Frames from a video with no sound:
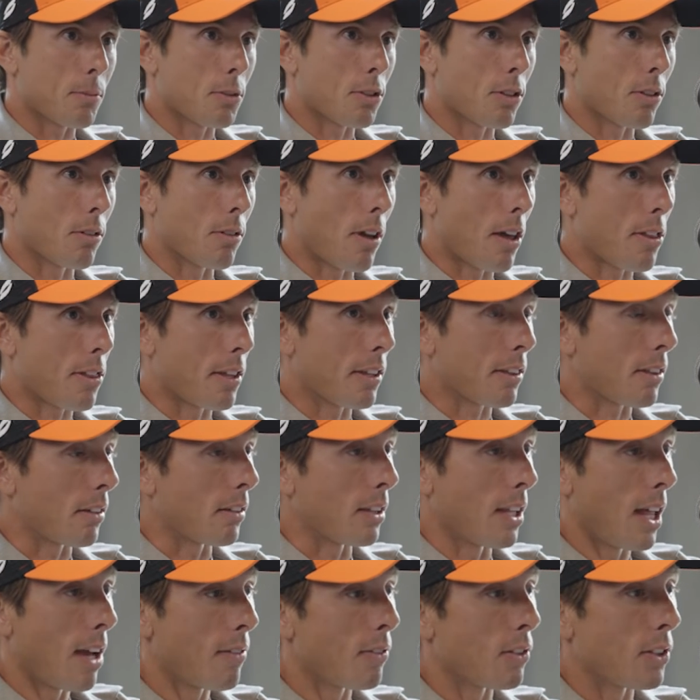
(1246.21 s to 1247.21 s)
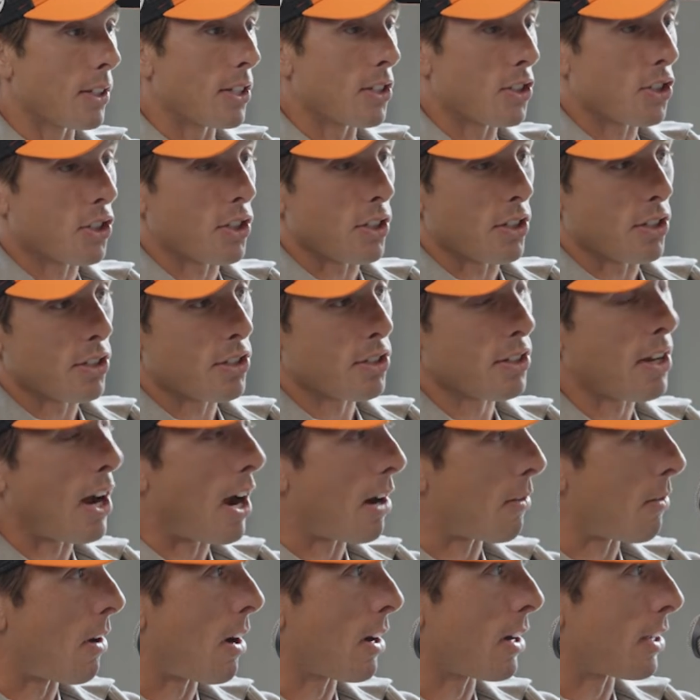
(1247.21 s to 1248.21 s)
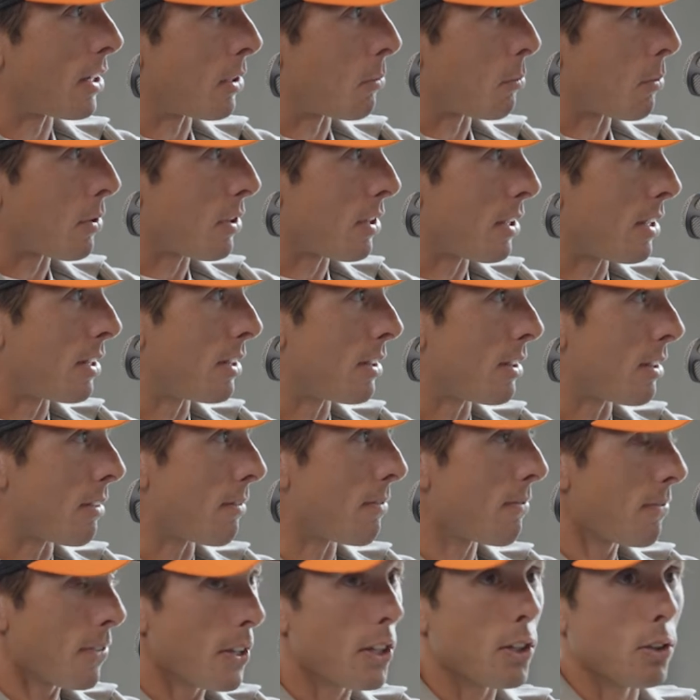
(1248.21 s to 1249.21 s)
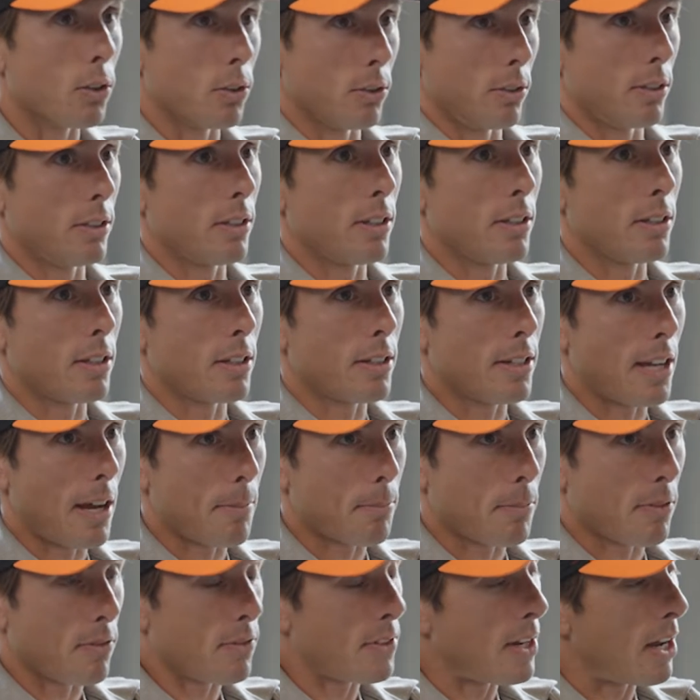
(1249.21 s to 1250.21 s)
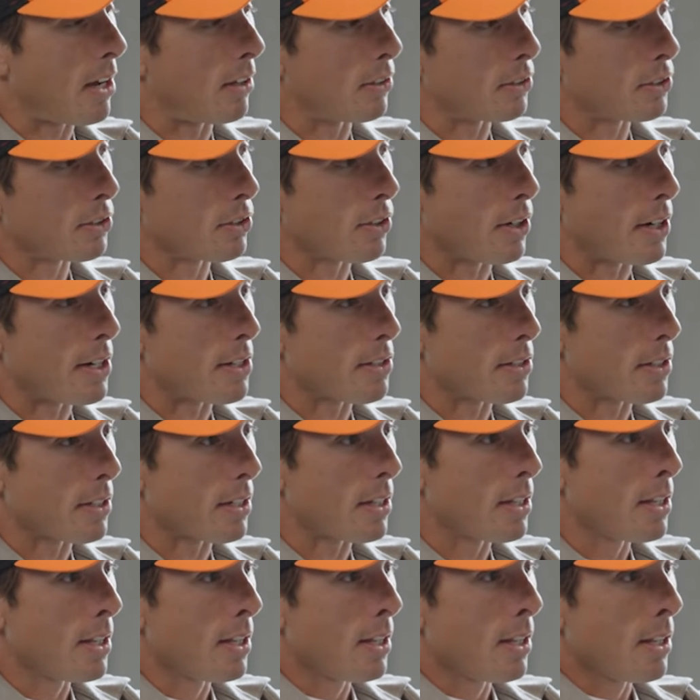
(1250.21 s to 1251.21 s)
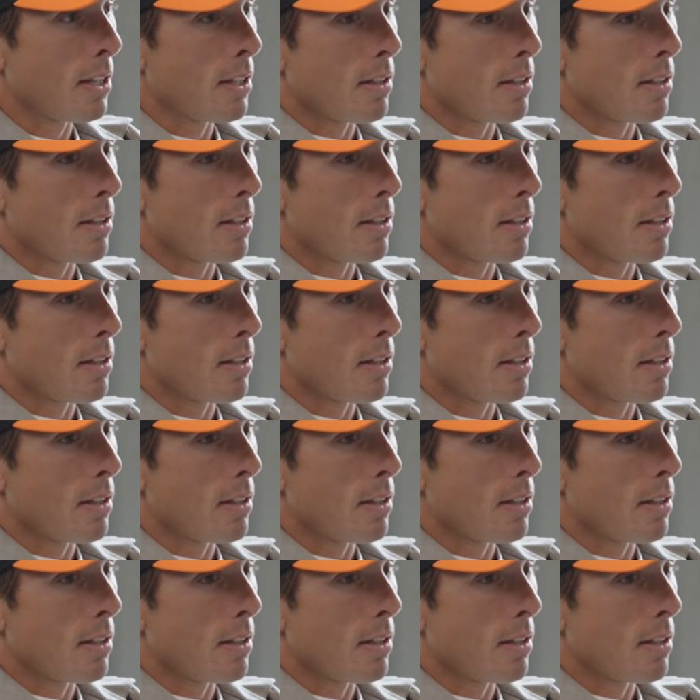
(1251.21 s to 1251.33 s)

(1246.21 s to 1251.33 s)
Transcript: So I think the level has just skyrocketed within the field, and the depth of talent's crazy.